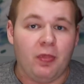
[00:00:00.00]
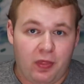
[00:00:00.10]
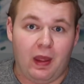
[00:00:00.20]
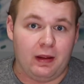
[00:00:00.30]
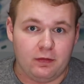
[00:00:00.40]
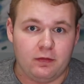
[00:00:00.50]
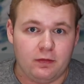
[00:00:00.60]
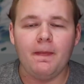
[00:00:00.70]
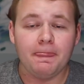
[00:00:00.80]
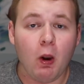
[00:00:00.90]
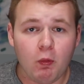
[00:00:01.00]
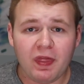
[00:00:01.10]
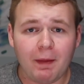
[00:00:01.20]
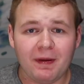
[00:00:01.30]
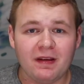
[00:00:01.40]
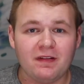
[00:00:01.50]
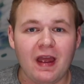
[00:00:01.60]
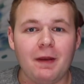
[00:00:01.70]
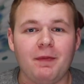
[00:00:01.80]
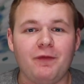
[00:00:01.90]
thanks. With that being
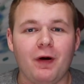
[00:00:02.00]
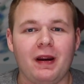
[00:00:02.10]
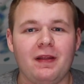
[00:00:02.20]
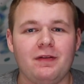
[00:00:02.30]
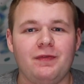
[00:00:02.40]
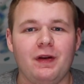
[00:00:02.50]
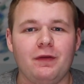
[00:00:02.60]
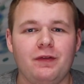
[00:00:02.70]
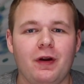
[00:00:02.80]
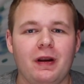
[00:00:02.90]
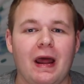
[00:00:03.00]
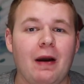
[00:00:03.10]
said, before I get this video started,